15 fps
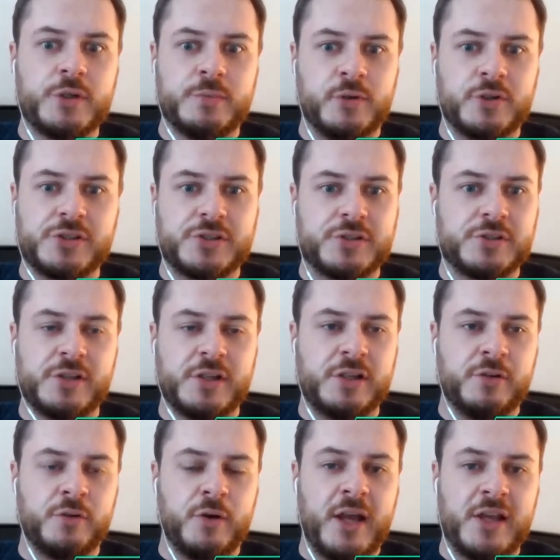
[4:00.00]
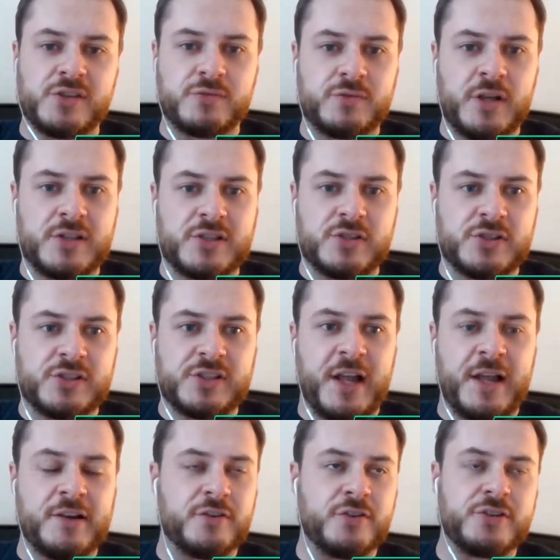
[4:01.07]
pretty much, as
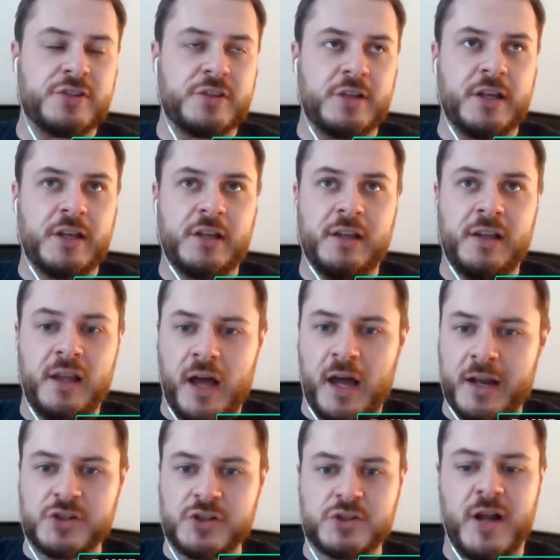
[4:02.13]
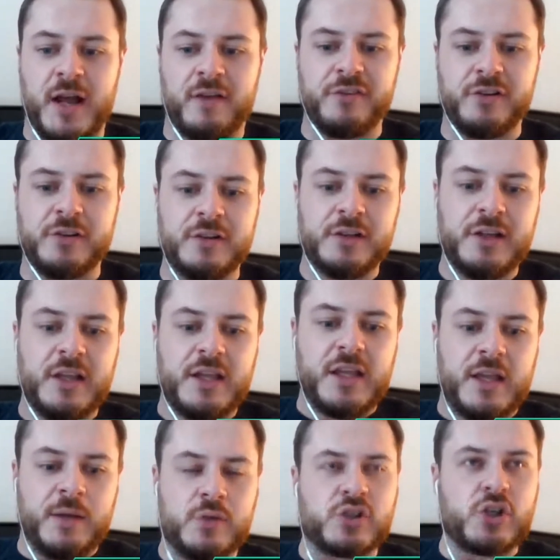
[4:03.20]
standard. A lot of travel.
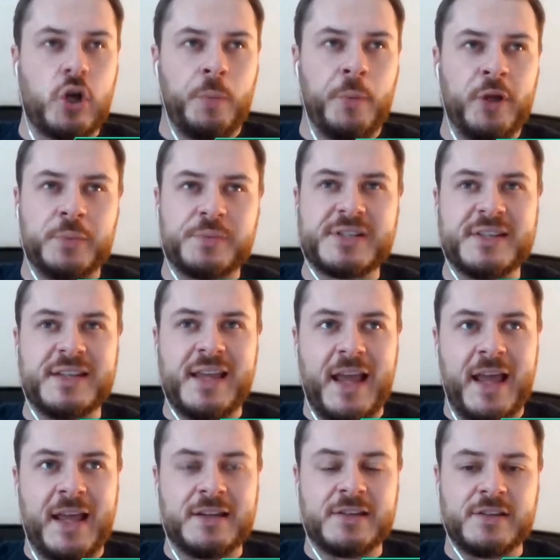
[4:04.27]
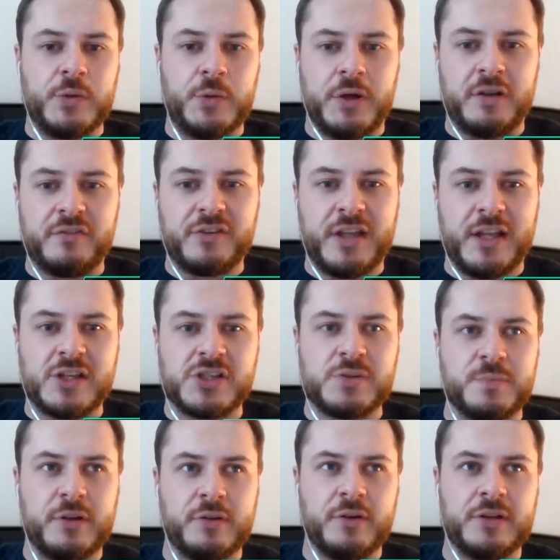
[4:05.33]
It was coming up to the end of the qualification
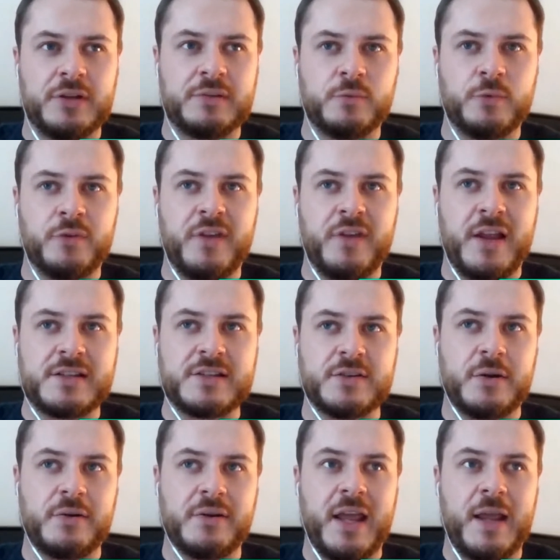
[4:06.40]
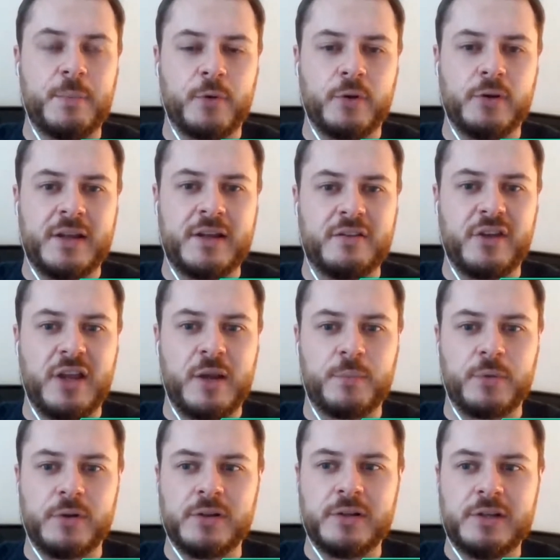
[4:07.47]
period. Would have ended around end of
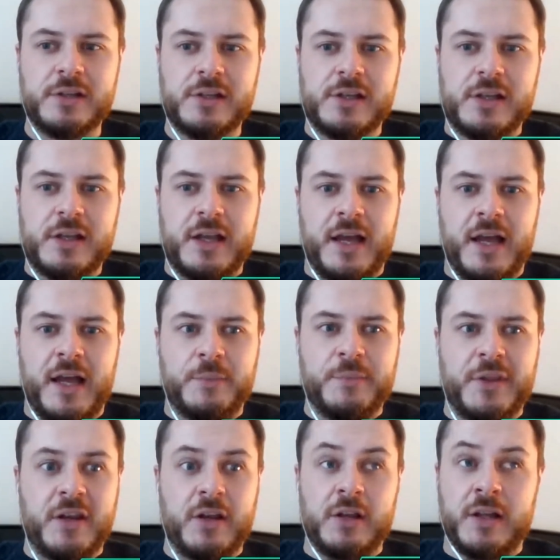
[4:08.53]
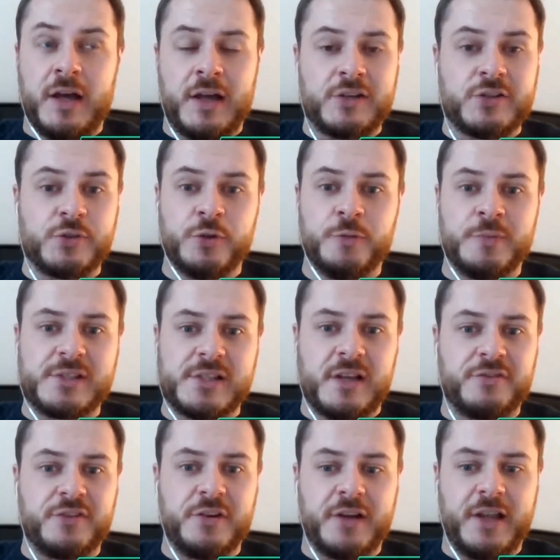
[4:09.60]
April. They had a lot of tournaments
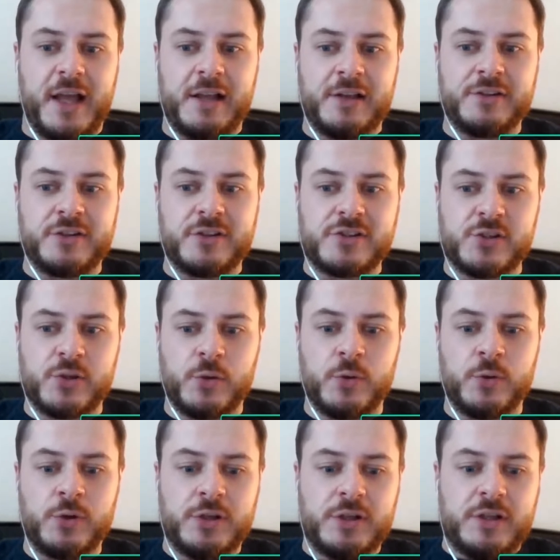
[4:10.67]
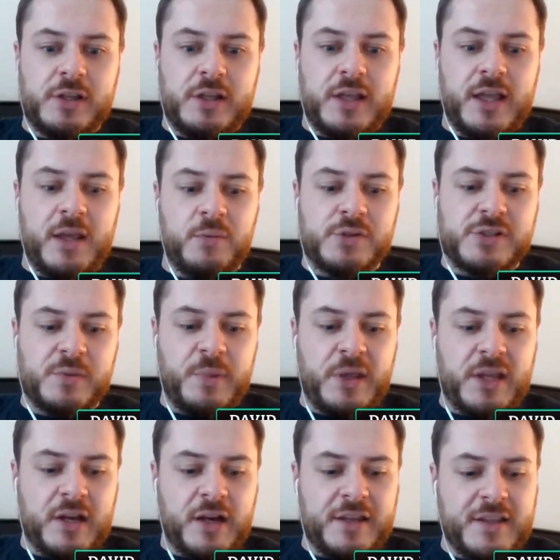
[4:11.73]
left in their calendar. So it was a
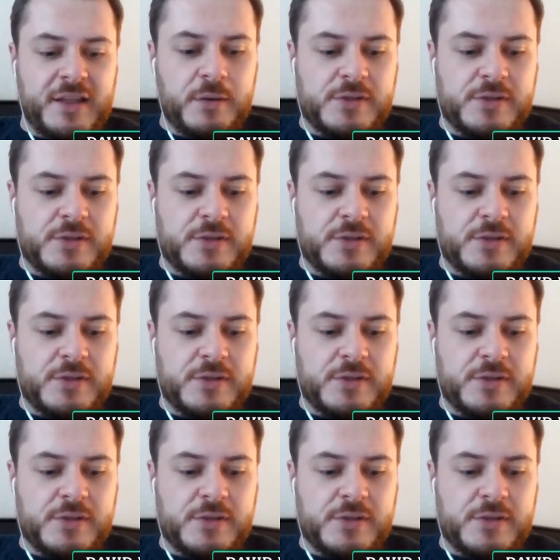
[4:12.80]
big